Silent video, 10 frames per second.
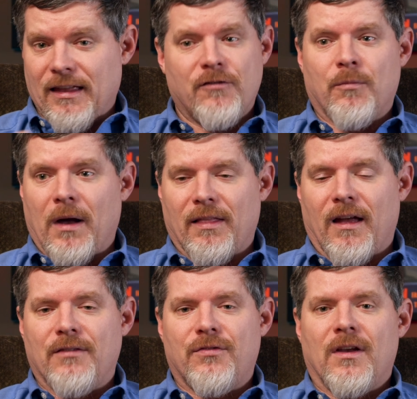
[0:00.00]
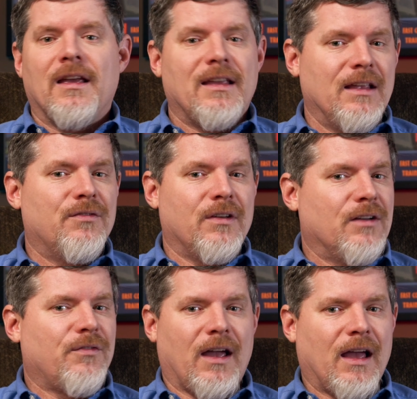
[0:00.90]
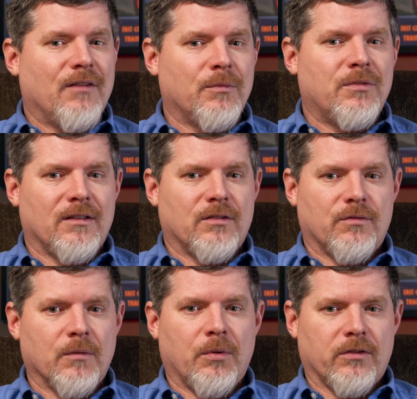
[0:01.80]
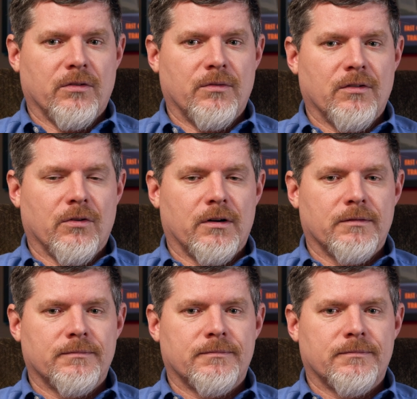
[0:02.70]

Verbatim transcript: live my life, even if I have obsessive-compulsive disorder.